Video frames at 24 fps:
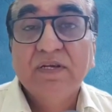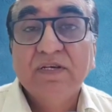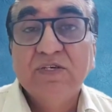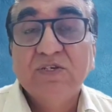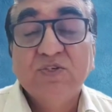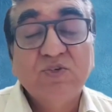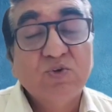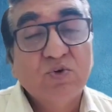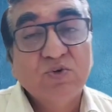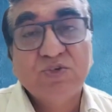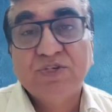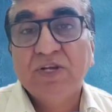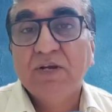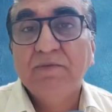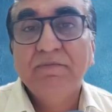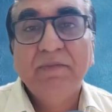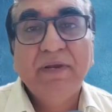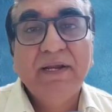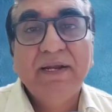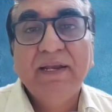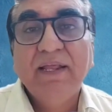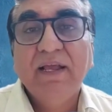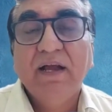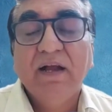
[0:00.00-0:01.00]
social
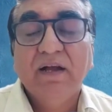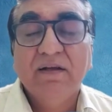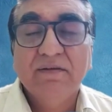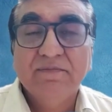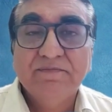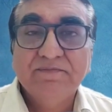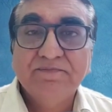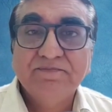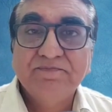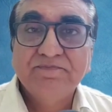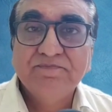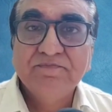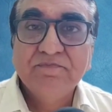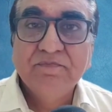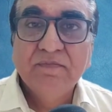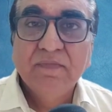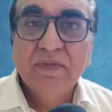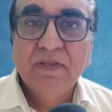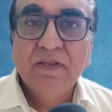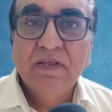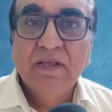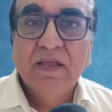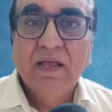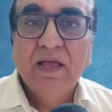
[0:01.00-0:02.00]
media
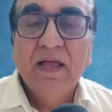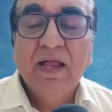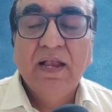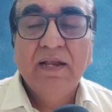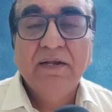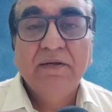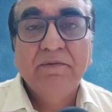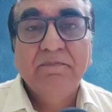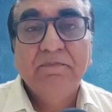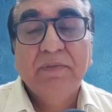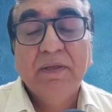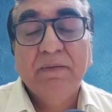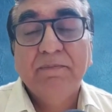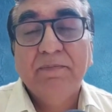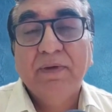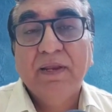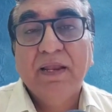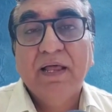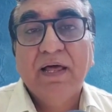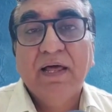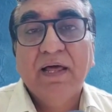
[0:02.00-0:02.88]
and people